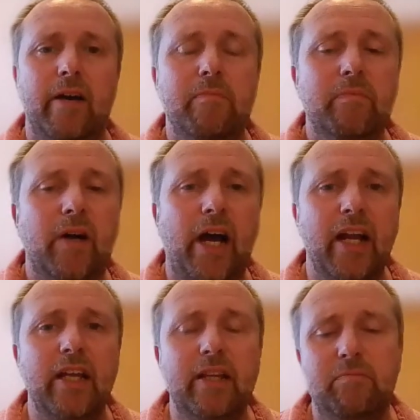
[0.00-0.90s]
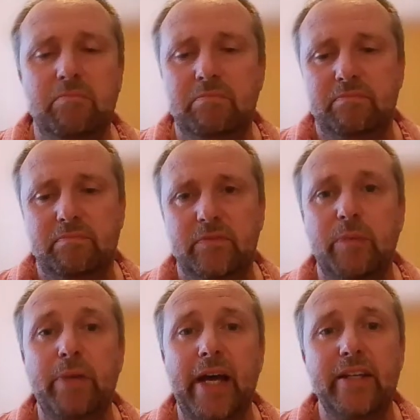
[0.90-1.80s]
highly
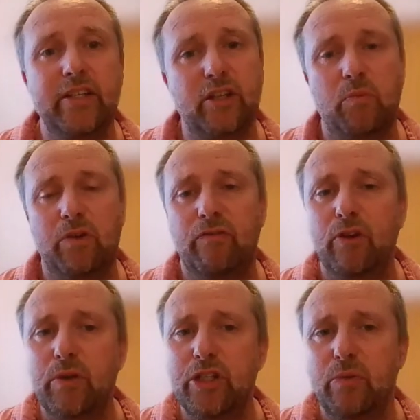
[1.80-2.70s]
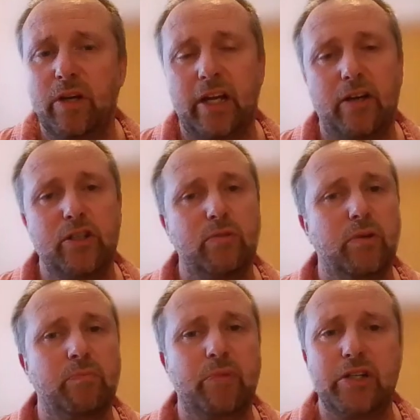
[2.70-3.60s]
dependent on what fluids you encounter,
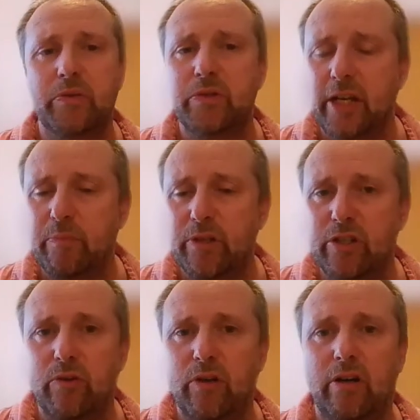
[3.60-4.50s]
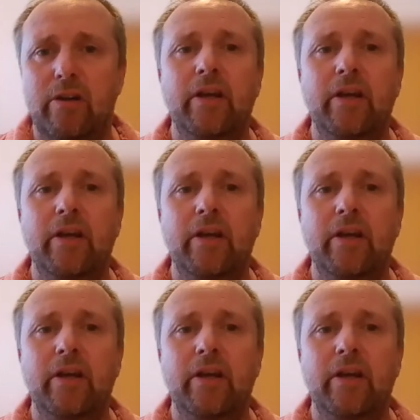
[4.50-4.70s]
what pressure and temperature are,